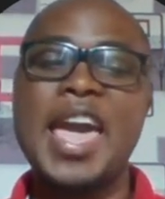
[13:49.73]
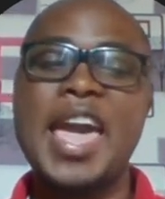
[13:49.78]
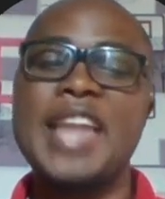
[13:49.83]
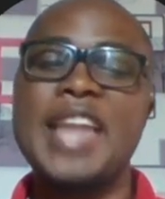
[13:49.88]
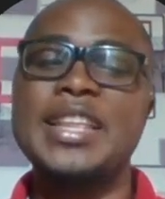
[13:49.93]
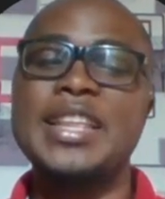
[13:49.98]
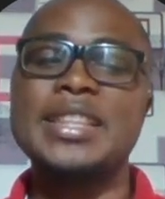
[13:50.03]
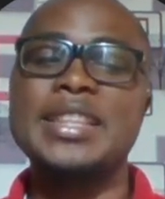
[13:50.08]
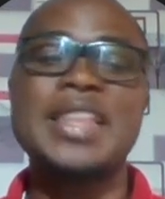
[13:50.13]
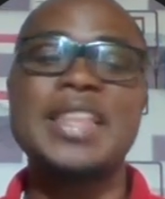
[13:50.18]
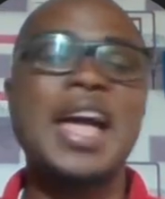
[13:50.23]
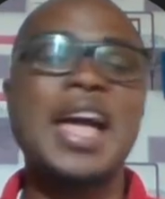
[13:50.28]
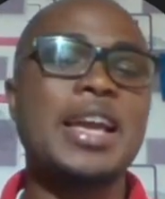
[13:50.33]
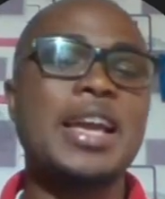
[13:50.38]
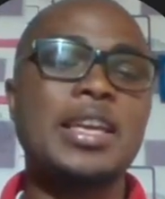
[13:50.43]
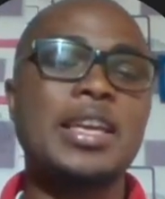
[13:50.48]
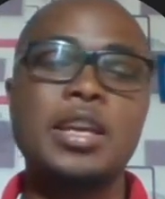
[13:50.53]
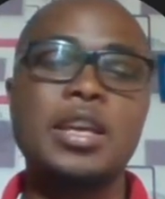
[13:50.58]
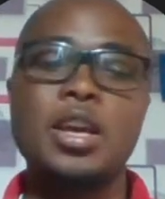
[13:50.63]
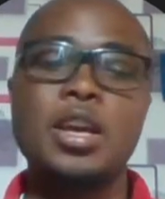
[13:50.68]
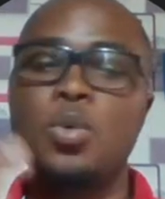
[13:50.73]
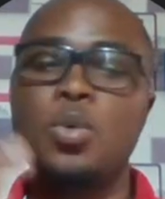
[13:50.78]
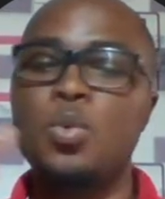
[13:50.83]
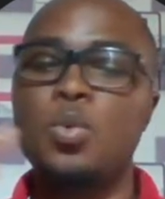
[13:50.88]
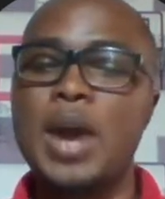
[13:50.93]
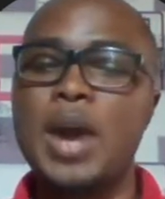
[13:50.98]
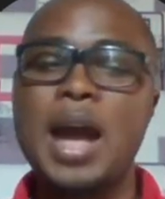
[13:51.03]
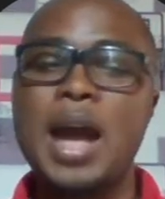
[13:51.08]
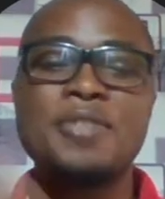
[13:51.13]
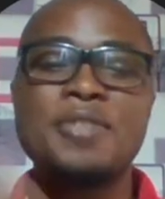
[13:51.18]
heading tag.
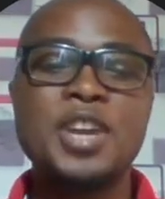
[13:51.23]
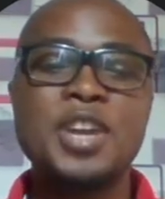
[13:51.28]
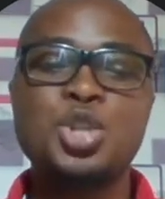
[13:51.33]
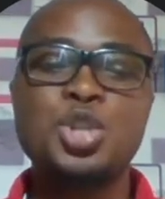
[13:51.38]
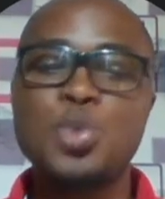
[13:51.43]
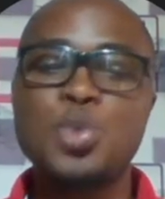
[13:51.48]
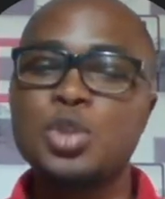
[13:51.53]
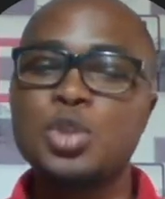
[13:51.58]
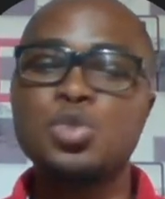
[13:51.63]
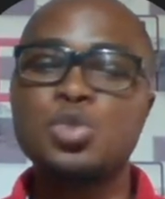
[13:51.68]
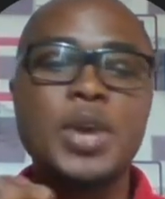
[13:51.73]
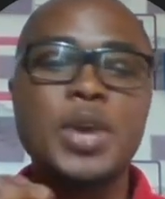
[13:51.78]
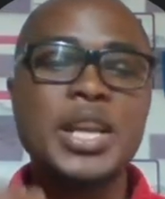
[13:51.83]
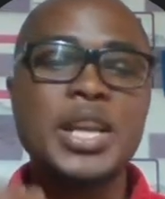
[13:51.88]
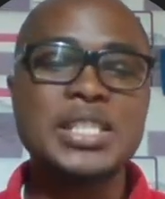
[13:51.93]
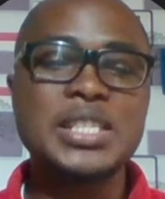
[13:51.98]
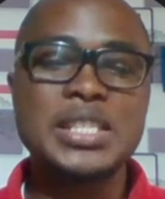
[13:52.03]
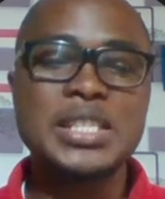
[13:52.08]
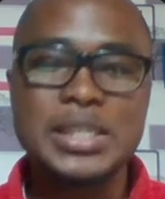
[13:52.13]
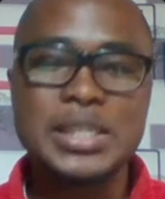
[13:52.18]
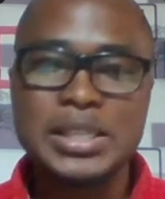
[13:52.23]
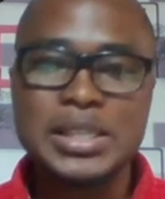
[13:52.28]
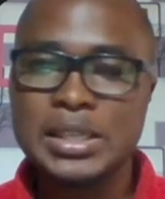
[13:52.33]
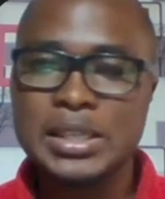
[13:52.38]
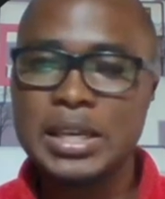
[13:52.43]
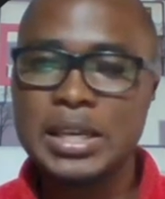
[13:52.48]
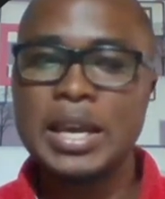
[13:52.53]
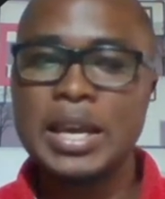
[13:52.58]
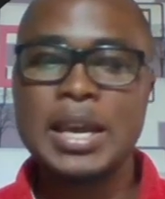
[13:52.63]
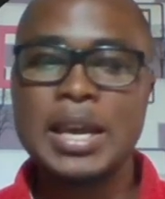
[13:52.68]
We have H1 to H6.